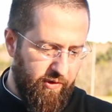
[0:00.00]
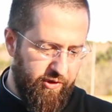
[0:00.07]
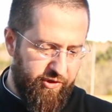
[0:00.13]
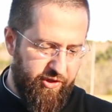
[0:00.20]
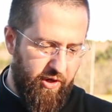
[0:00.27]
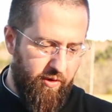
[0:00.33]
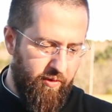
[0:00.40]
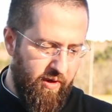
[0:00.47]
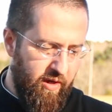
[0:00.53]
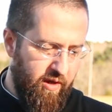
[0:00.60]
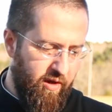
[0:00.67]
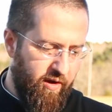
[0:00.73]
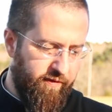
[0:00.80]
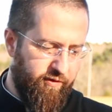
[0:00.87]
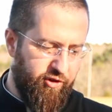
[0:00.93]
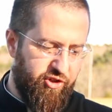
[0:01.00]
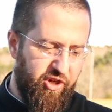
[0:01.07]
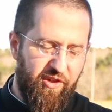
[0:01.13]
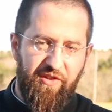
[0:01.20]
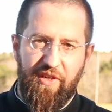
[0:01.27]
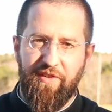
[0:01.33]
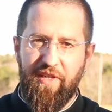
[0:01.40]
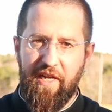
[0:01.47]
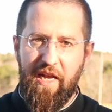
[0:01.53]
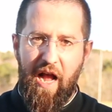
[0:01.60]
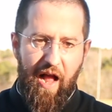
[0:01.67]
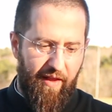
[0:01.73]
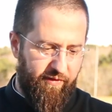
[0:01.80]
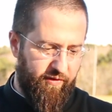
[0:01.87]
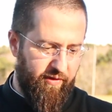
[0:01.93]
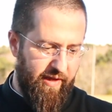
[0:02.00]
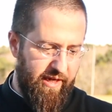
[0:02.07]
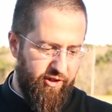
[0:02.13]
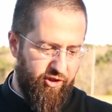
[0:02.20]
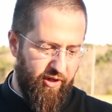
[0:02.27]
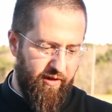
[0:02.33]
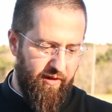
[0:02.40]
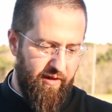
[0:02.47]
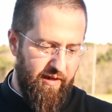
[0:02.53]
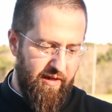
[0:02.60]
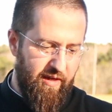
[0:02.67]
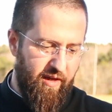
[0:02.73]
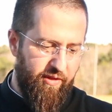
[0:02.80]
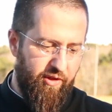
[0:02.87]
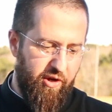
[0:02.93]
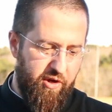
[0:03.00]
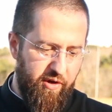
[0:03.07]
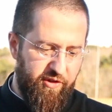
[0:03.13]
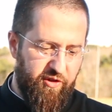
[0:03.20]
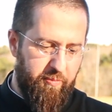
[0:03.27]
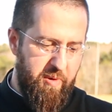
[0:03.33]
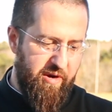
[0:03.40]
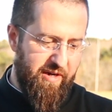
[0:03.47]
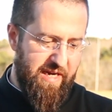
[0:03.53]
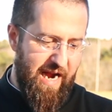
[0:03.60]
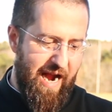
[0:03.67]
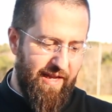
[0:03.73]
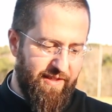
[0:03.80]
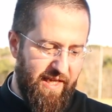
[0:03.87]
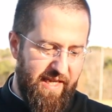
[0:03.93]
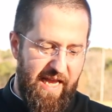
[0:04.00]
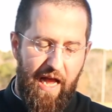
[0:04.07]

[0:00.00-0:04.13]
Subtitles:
So, for just as in consolation, the good spirit guides and